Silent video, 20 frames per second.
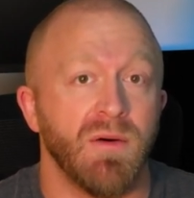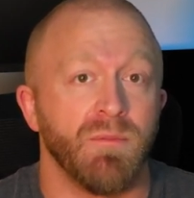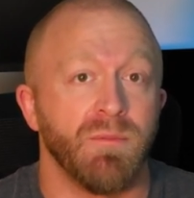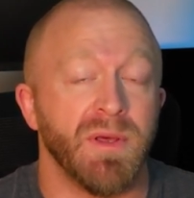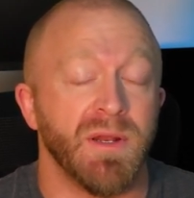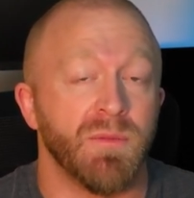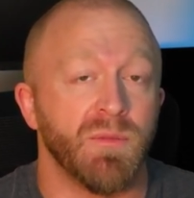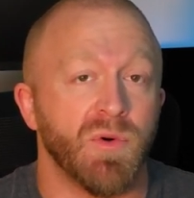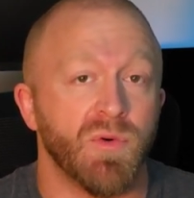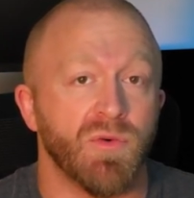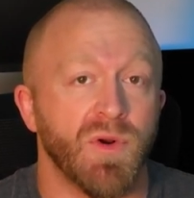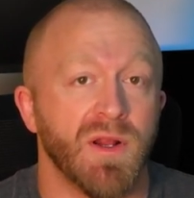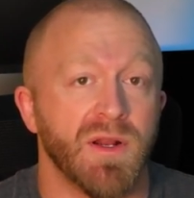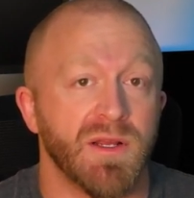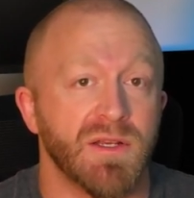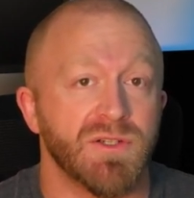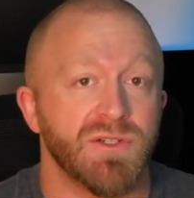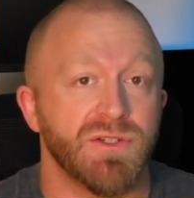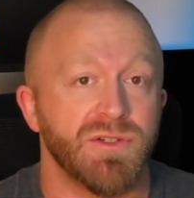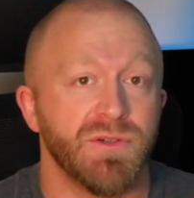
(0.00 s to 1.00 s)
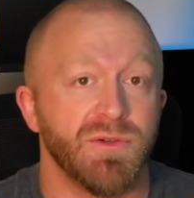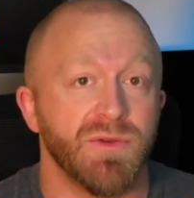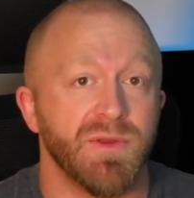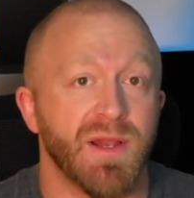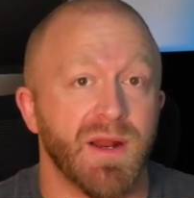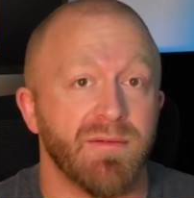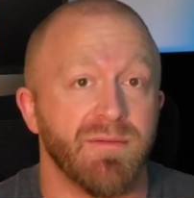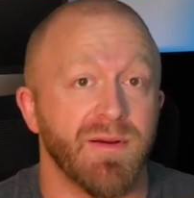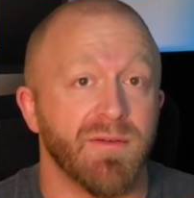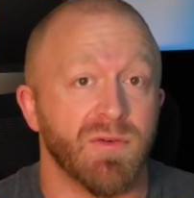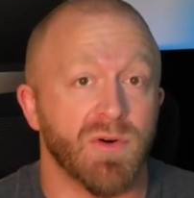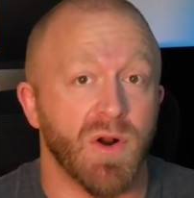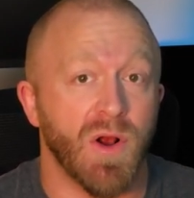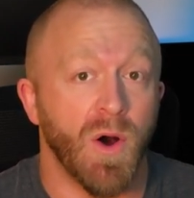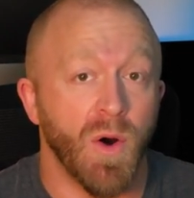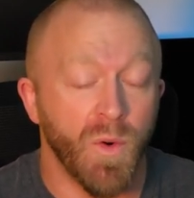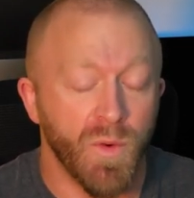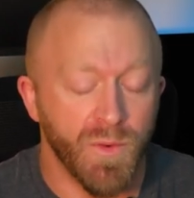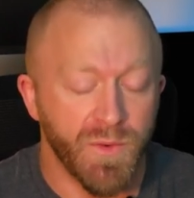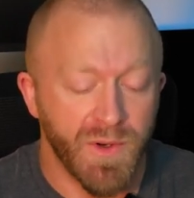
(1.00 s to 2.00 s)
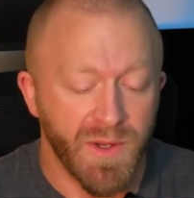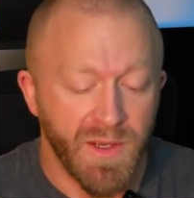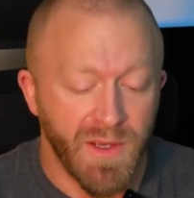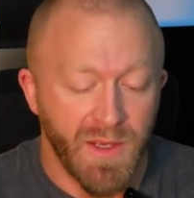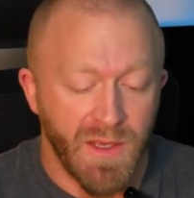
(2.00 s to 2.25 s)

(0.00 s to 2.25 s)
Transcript: running shoe that I've ever owned.